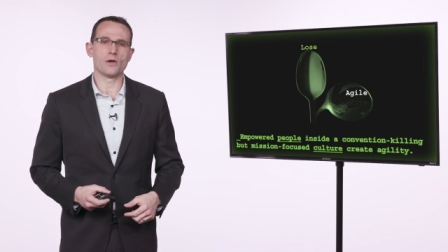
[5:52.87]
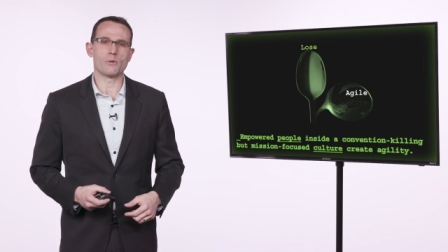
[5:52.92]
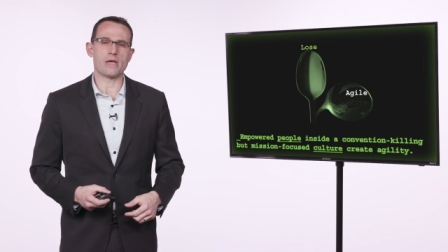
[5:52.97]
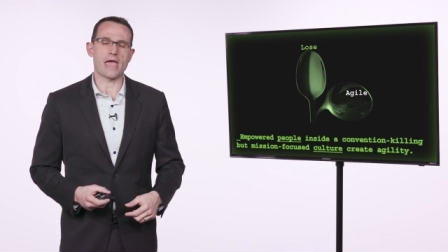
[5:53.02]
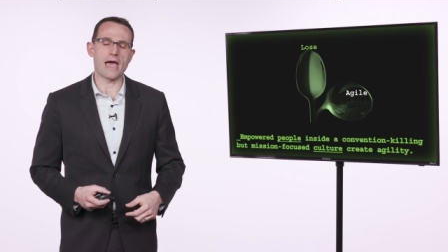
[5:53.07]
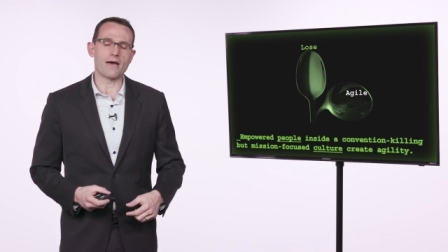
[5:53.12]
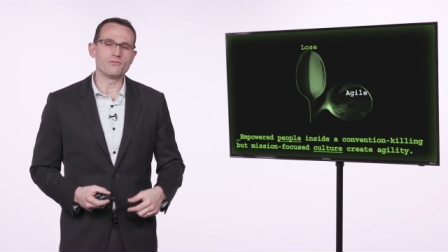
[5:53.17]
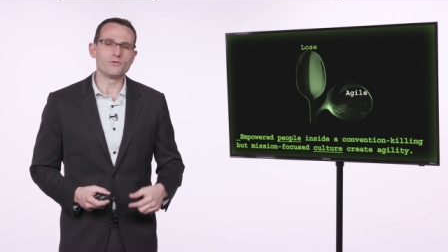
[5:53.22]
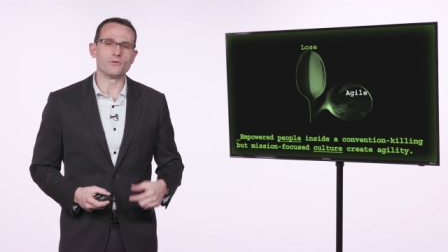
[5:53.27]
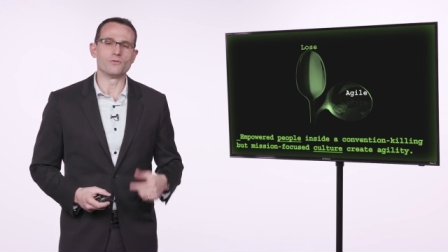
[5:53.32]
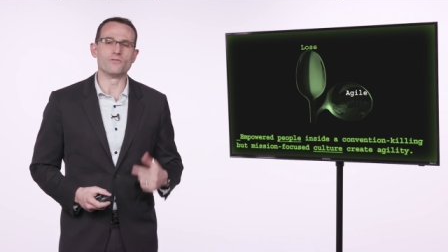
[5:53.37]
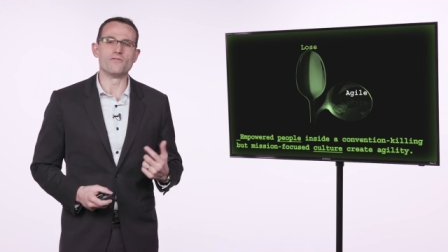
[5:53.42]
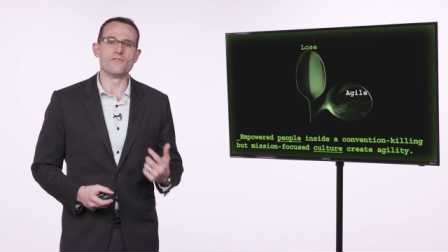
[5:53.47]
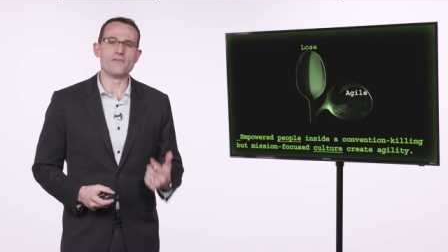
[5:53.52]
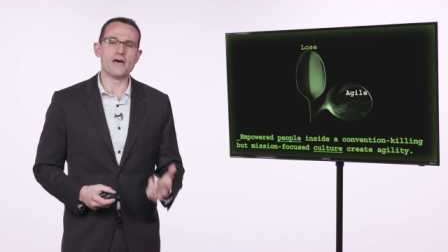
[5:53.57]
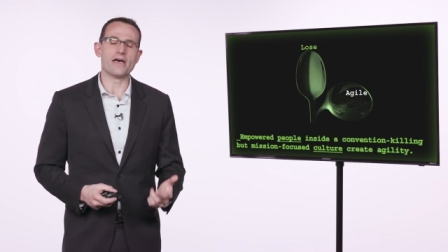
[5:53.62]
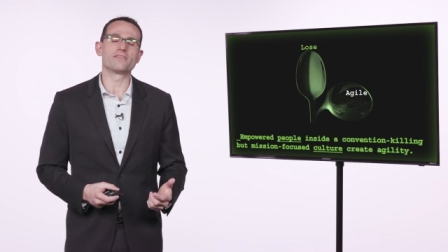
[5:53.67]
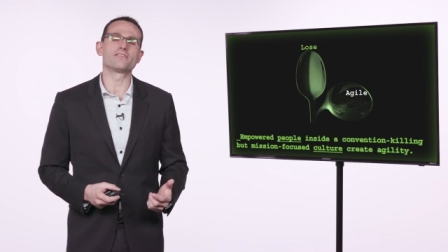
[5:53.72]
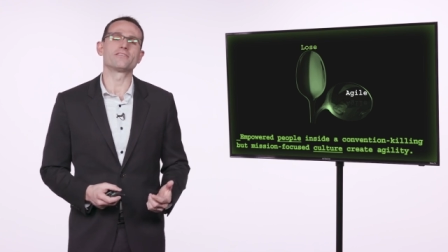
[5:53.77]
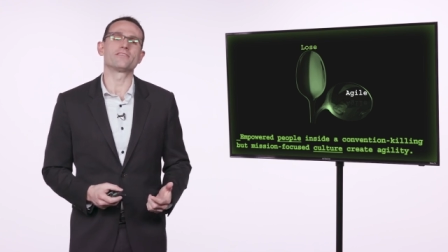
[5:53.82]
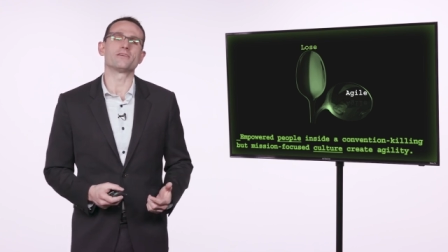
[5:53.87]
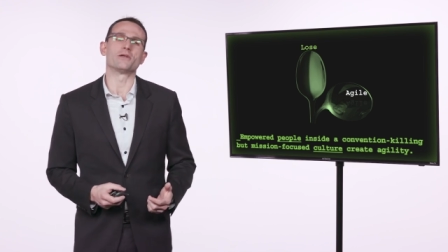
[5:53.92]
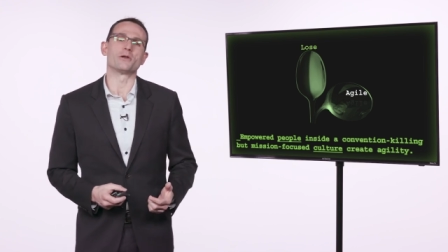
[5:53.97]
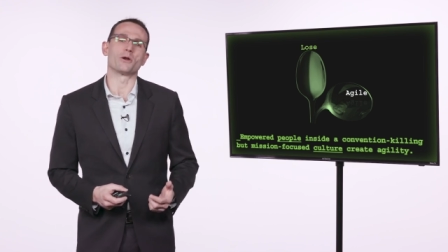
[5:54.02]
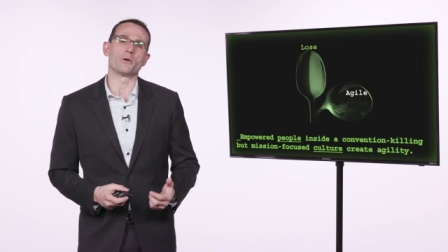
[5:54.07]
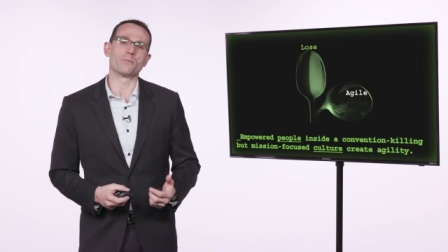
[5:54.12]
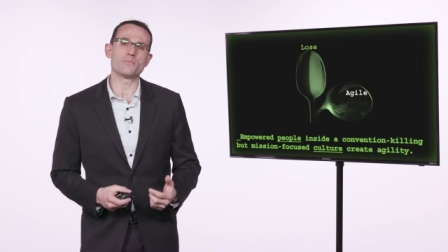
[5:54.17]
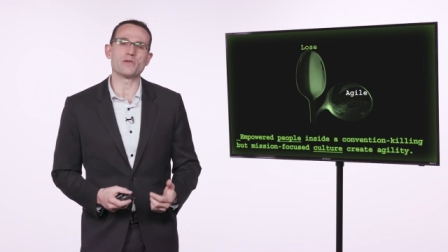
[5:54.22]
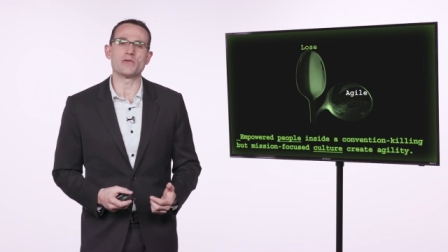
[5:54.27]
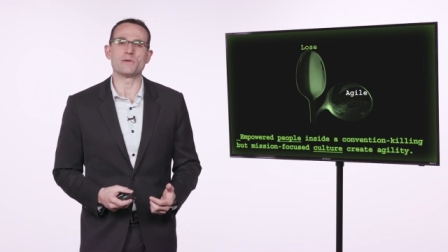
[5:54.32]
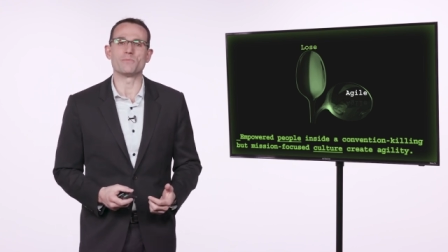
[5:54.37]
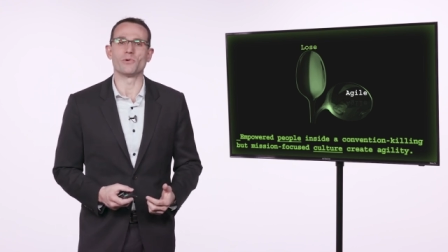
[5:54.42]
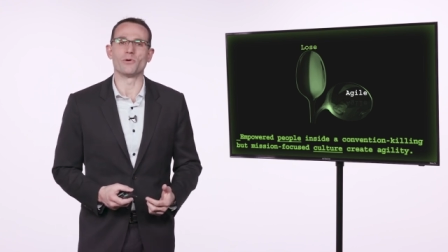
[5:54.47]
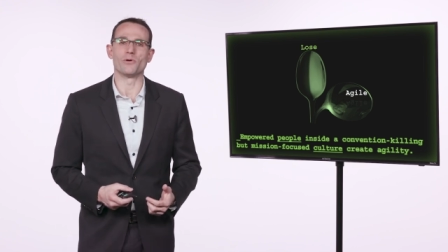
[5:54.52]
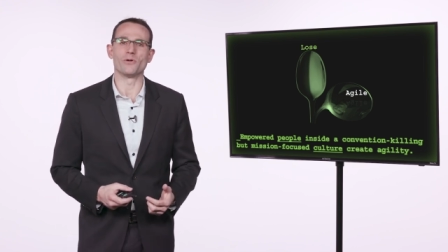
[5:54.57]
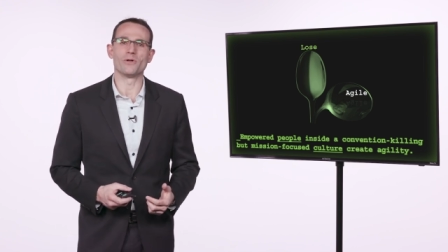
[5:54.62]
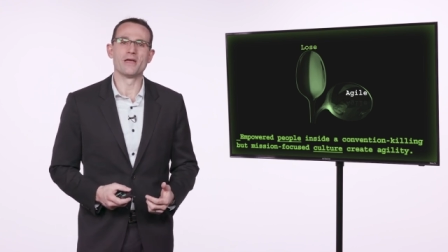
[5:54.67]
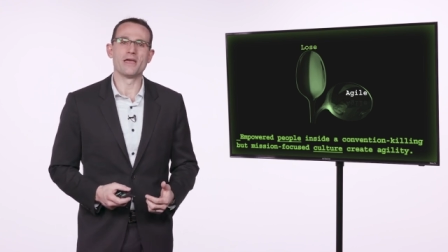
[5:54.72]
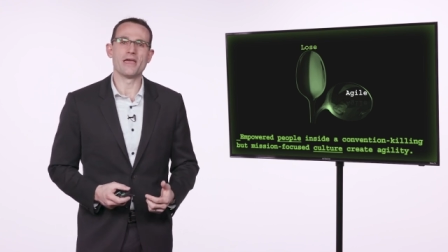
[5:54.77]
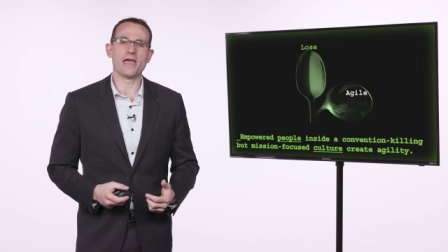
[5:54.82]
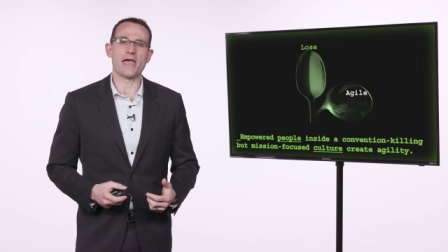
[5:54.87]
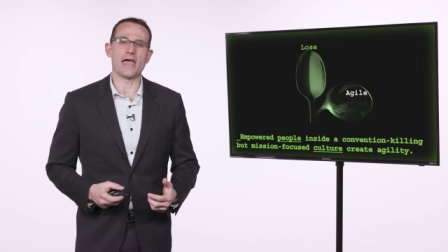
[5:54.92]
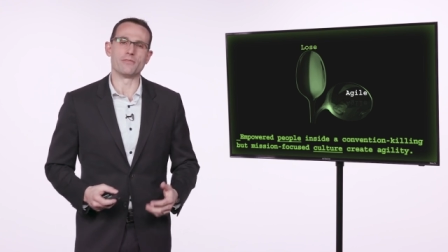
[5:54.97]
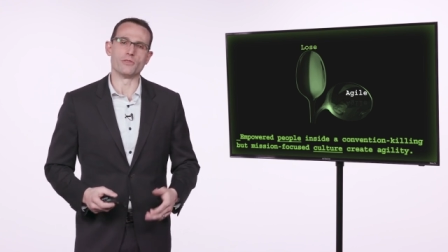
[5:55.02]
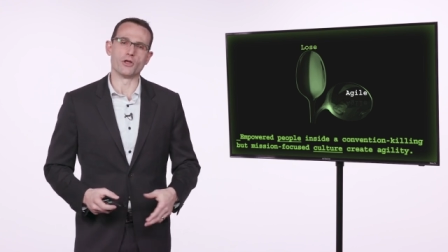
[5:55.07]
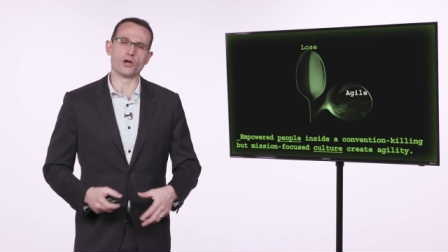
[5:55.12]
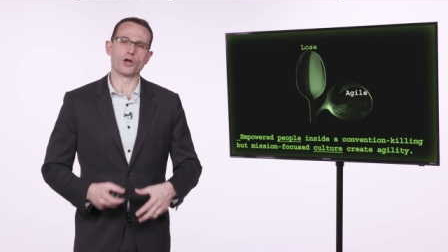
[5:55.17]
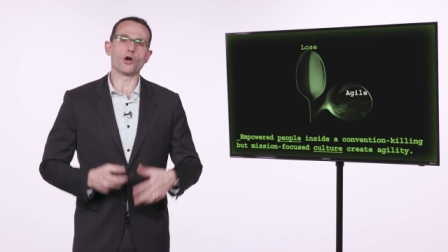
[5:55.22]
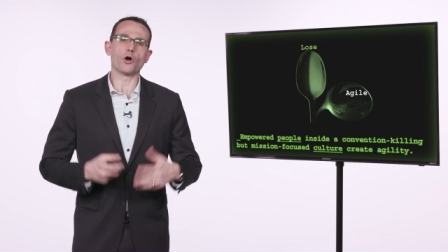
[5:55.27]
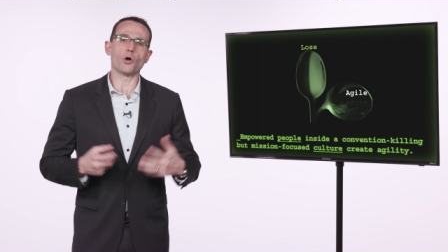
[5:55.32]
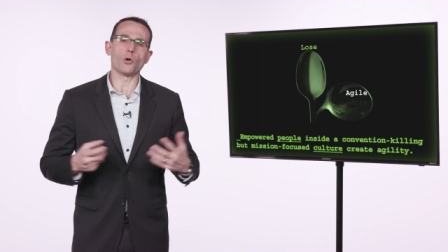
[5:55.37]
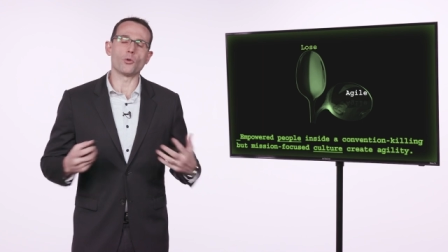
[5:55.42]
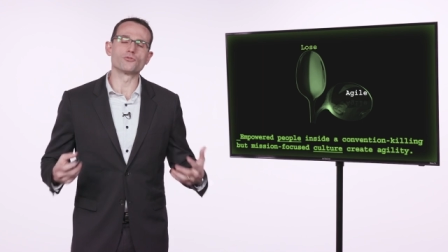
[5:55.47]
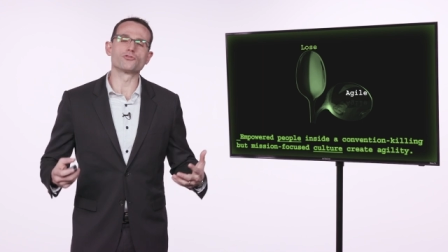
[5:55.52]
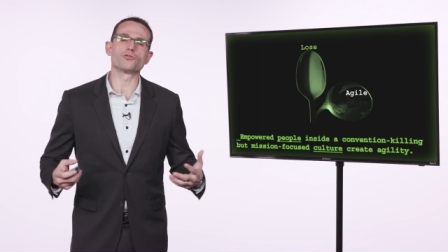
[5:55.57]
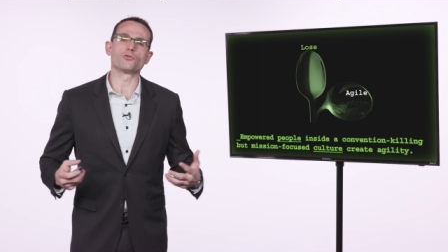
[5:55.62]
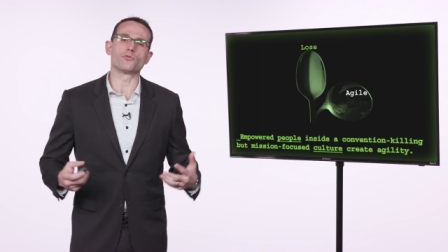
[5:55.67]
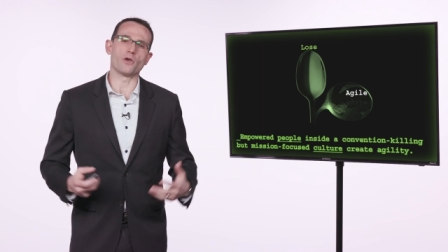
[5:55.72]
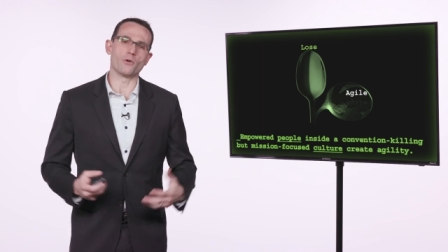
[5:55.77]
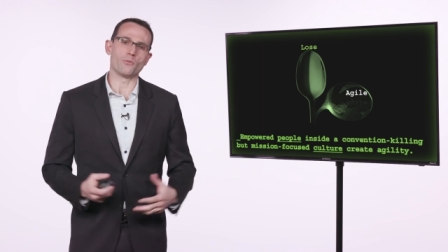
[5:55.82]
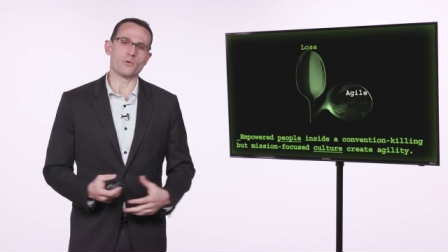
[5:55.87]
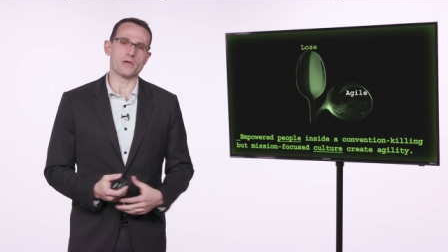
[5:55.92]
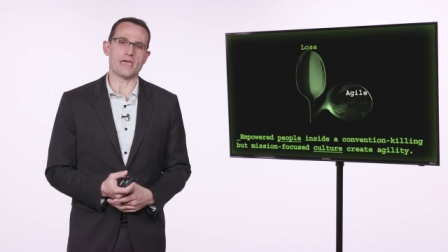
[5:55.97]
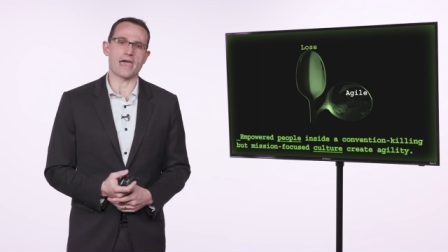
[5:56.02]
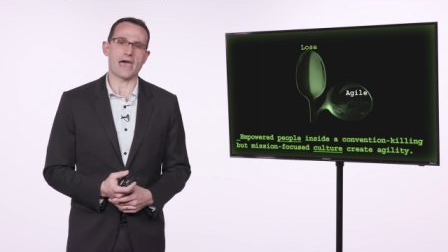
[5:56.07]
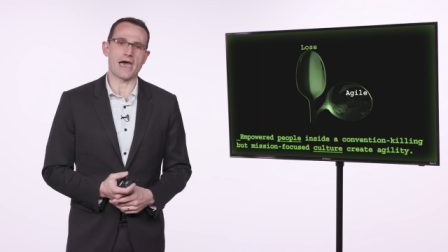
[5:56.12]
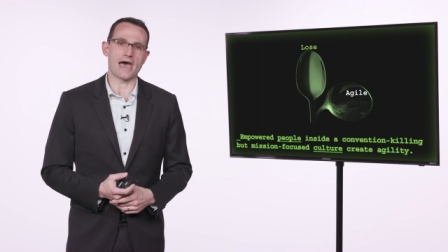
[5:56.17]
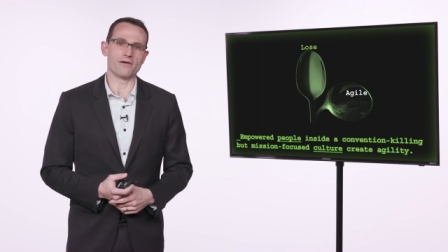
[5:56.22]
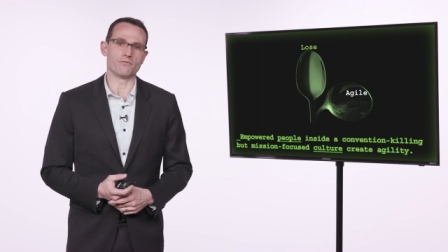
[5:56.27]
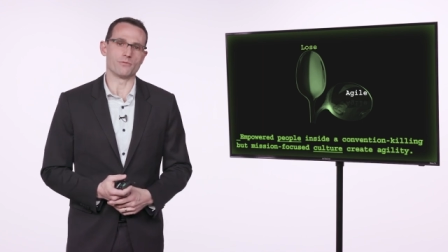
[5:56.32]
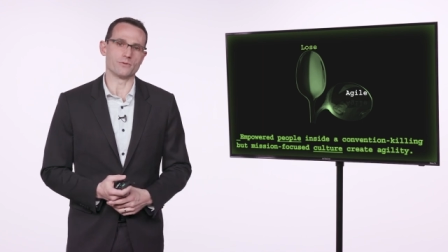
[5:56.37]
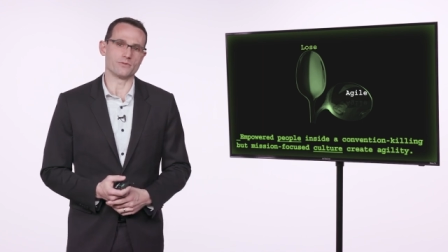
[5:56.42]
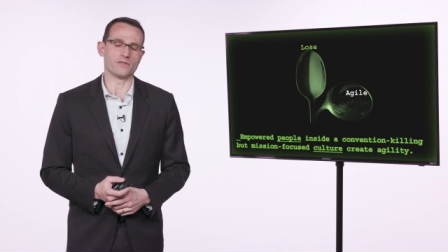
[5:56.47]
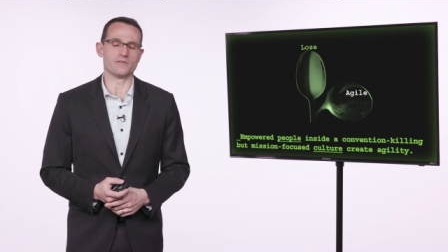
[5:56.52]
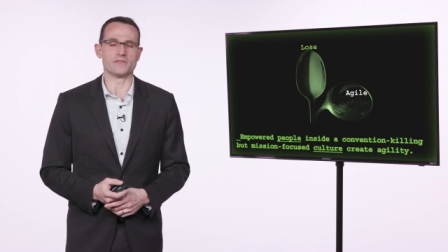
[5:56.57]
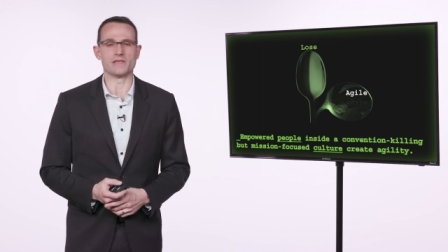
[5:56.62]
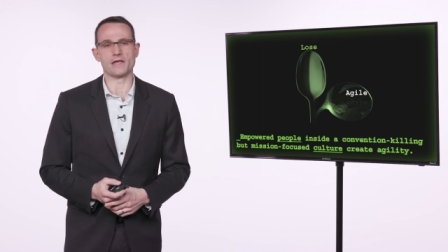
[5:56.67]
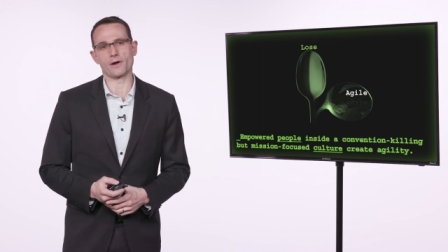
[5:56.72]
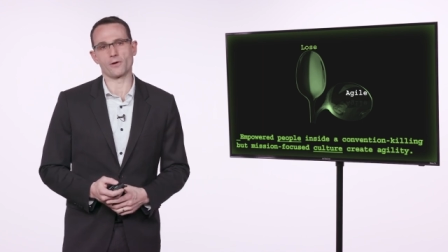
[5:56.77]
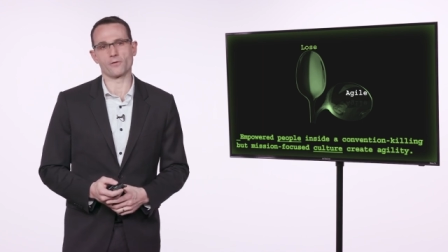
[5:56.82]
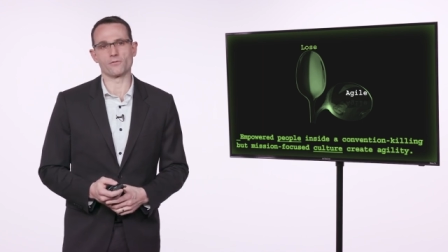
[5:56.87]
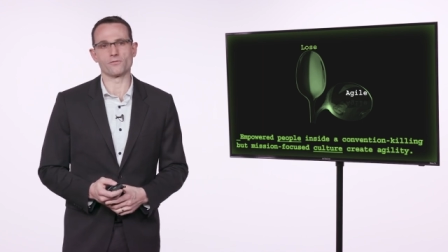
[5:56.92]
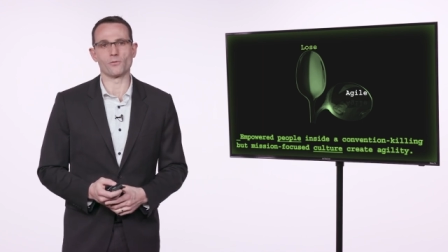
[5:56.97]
We have to invest in our people and the culture that we have within the Air